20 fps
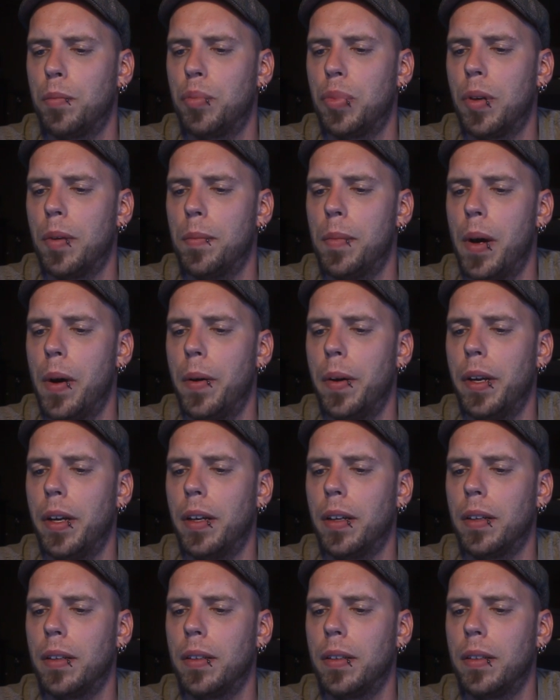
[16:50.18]

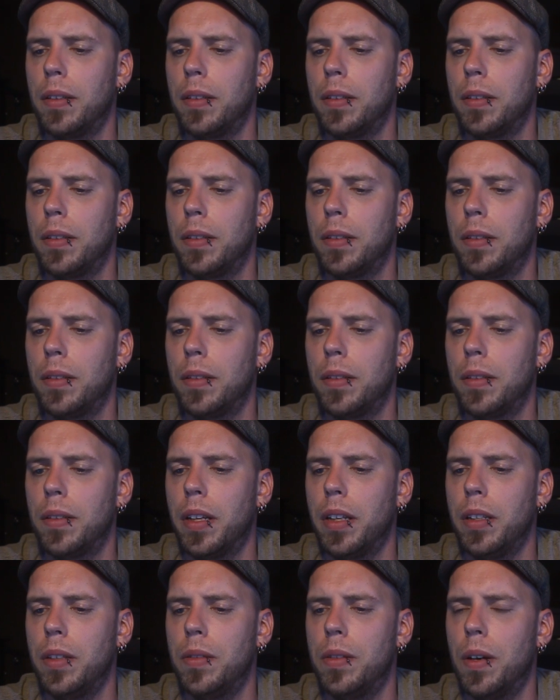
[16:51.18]
promoting
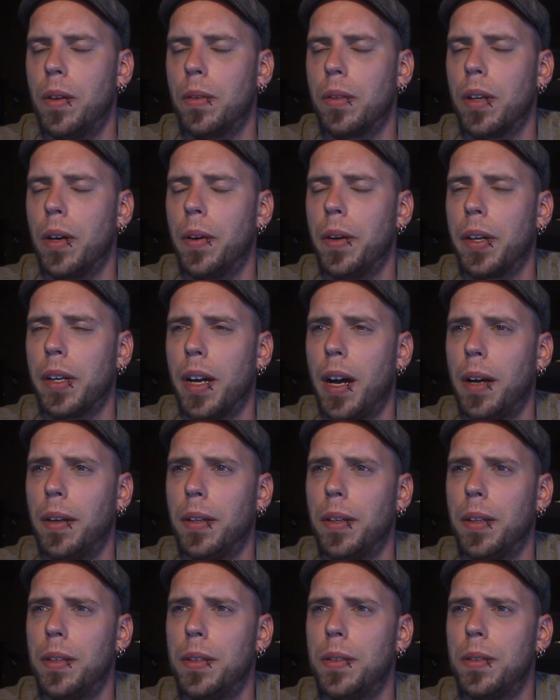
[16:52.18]
that you don't go to
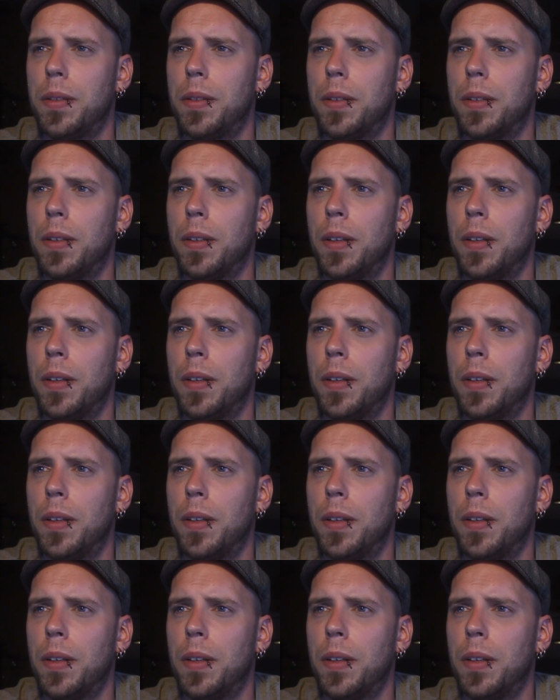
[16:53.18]
college.